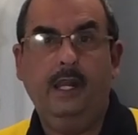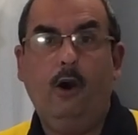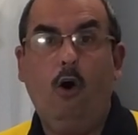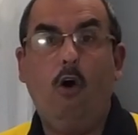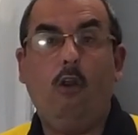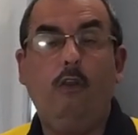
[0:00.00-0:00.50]

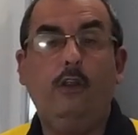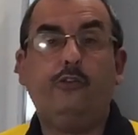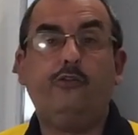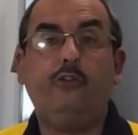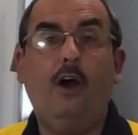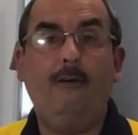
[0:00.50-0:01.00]
All of the
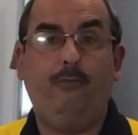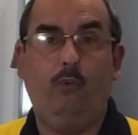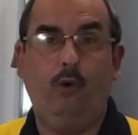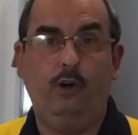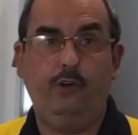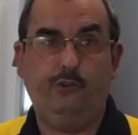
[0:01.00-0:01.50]

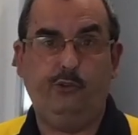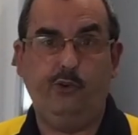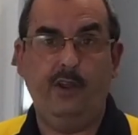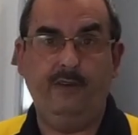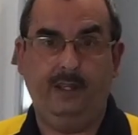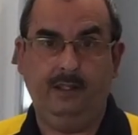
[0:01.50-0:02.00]
software
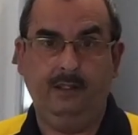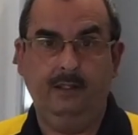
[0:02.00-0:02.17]
driven